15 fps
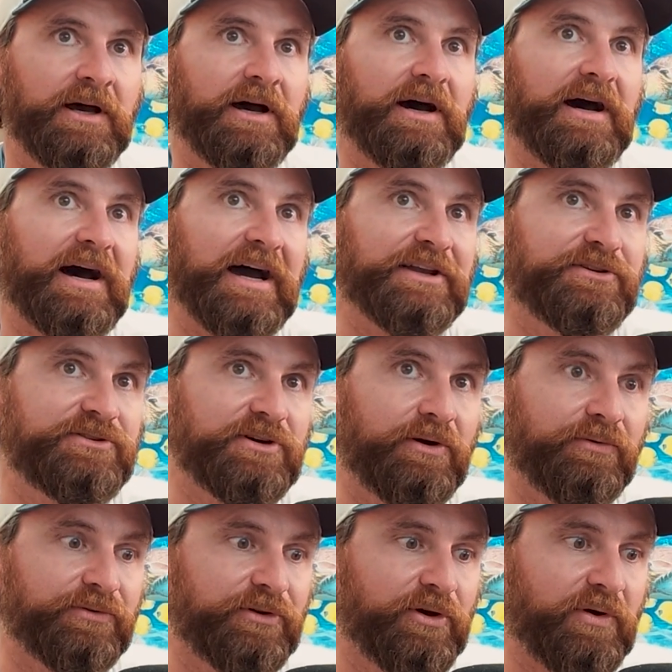I
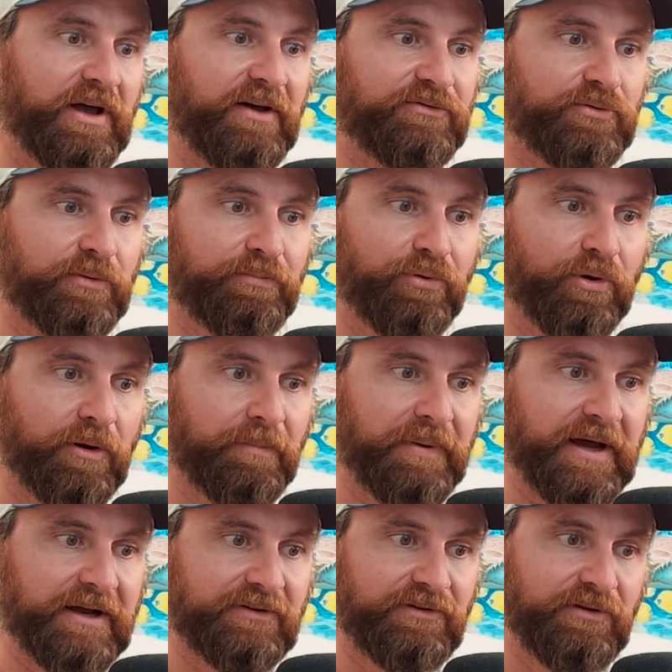don't know. I'll have to report
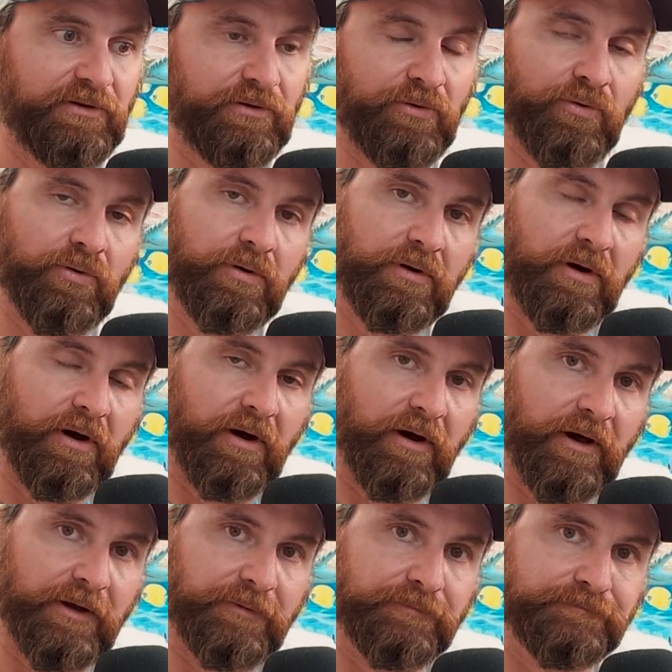back to you
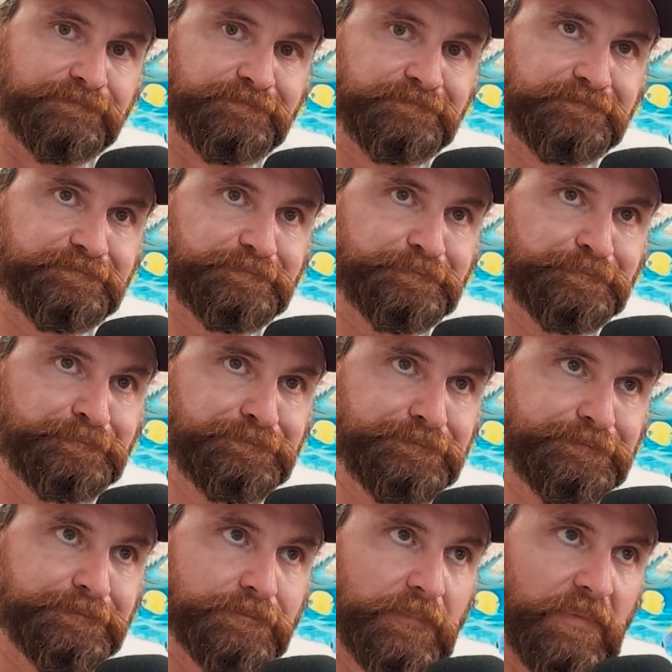on
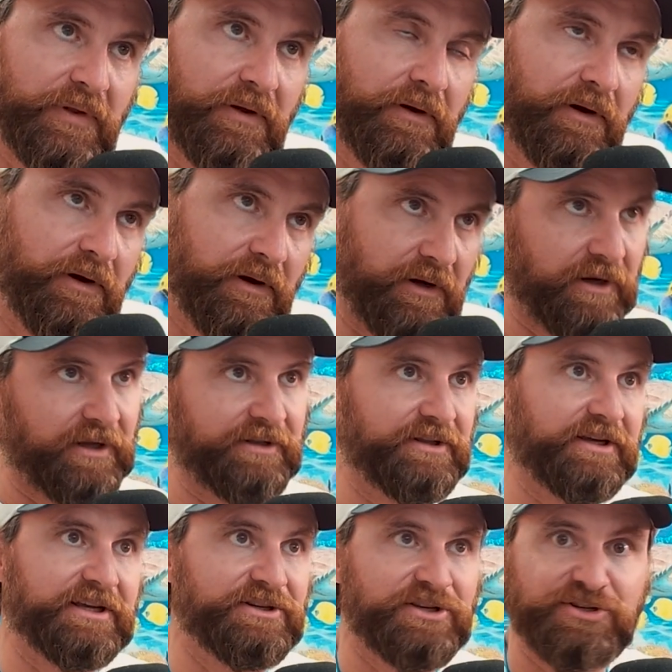
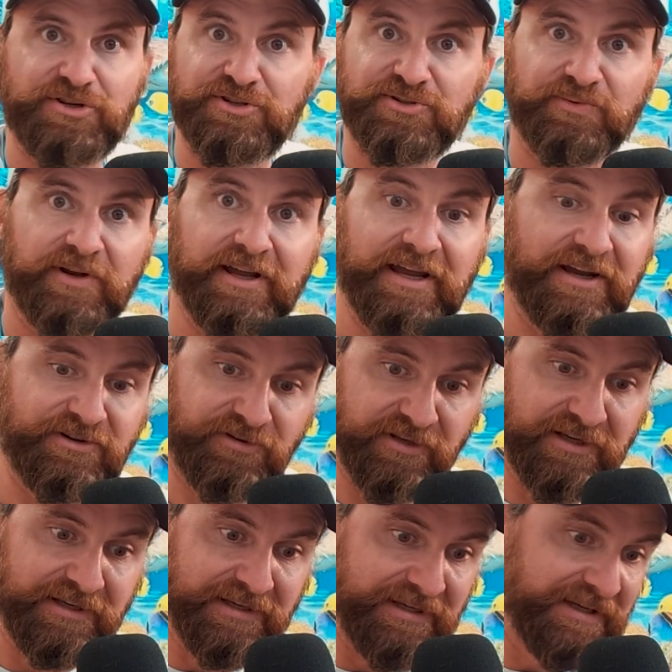the conditions when I
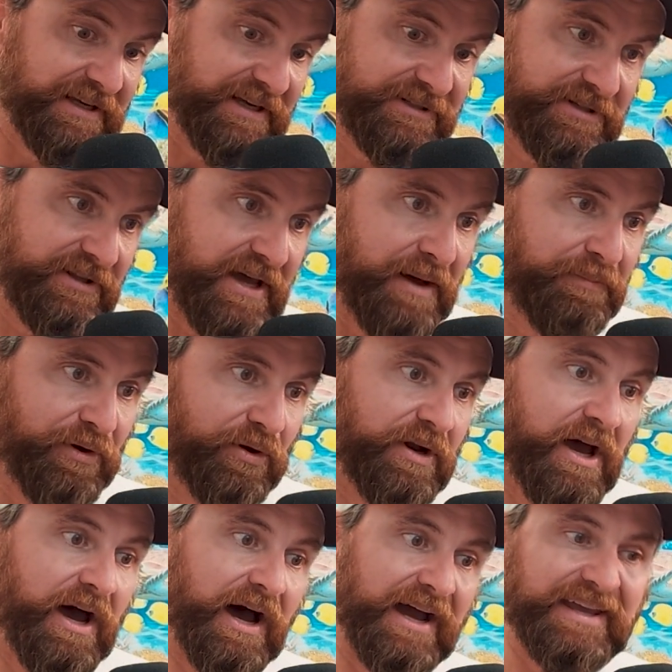actually get to that boat.
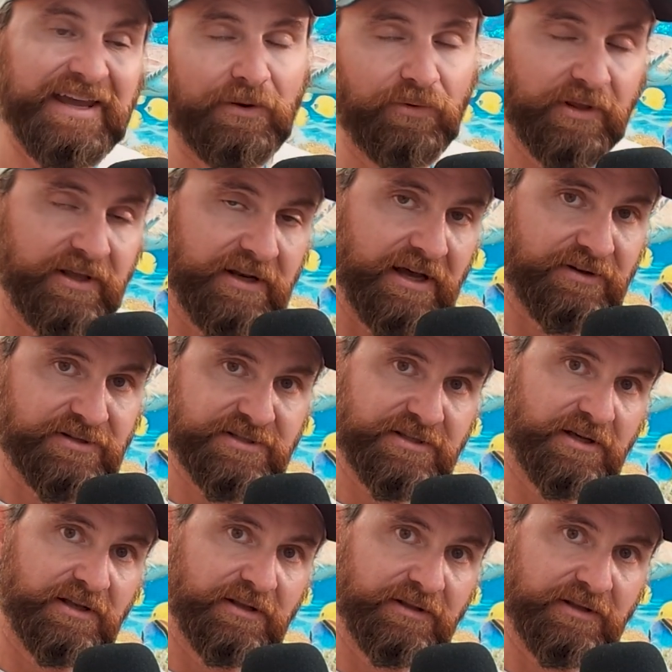I can't really announce
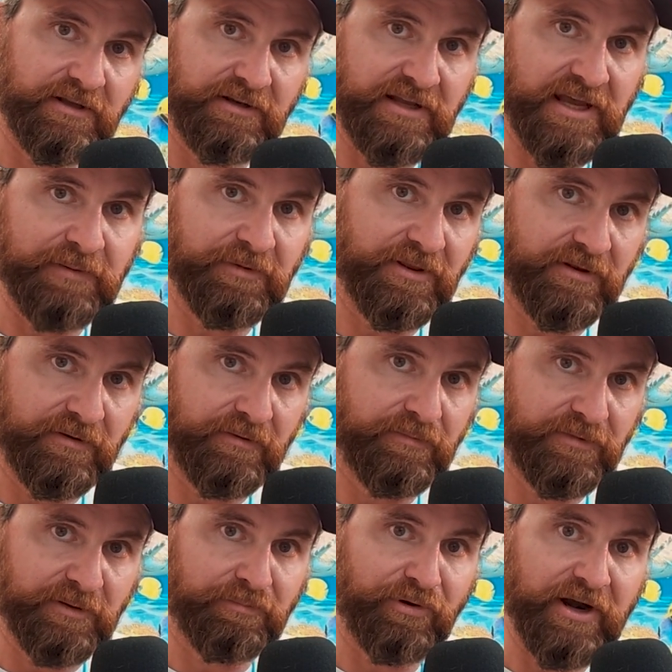the name of
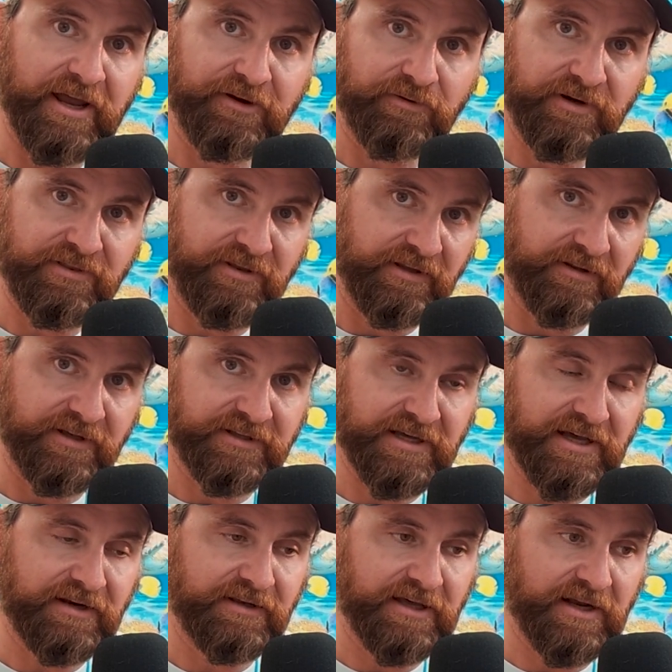the brand or anything like
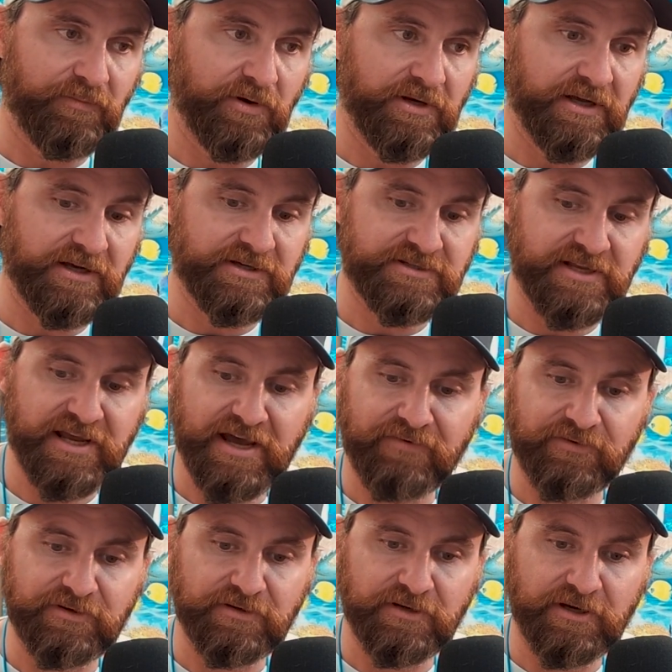that, catamaran, yet, because they
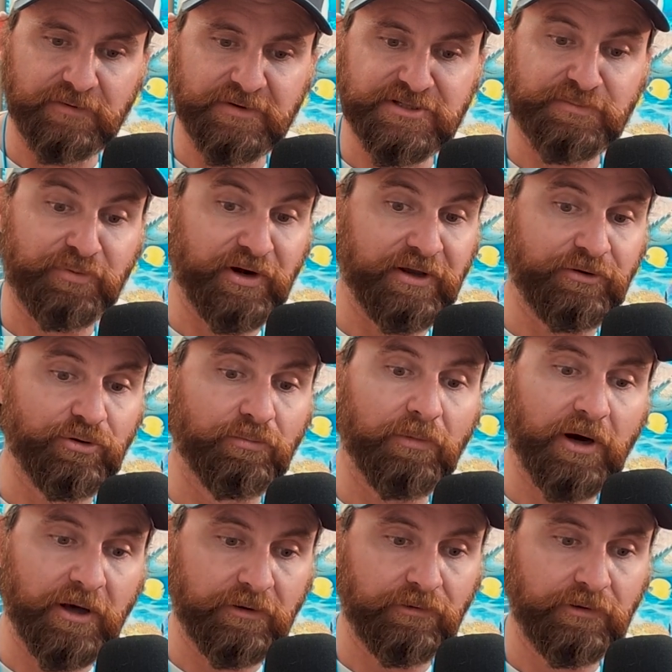haven't. It's a brand new
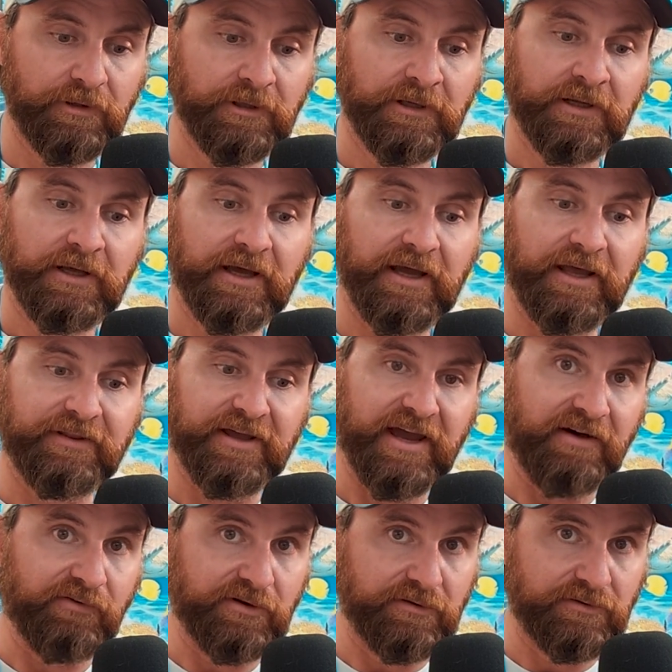model, and they
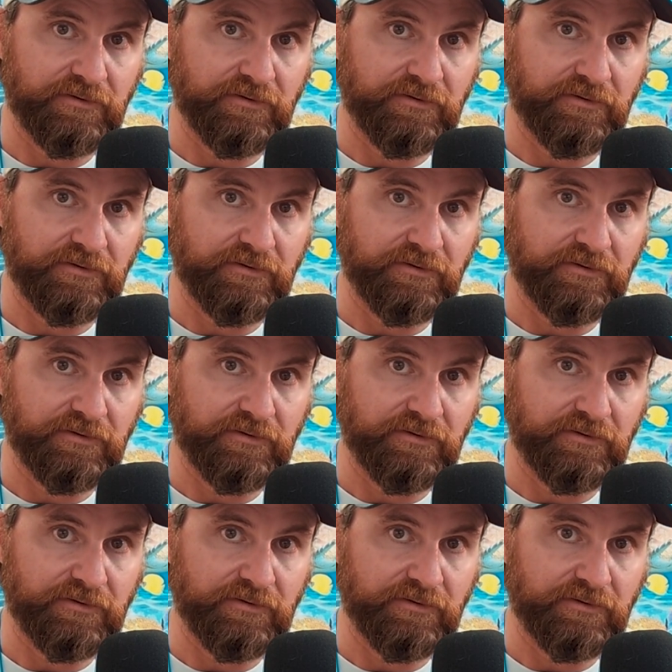haven't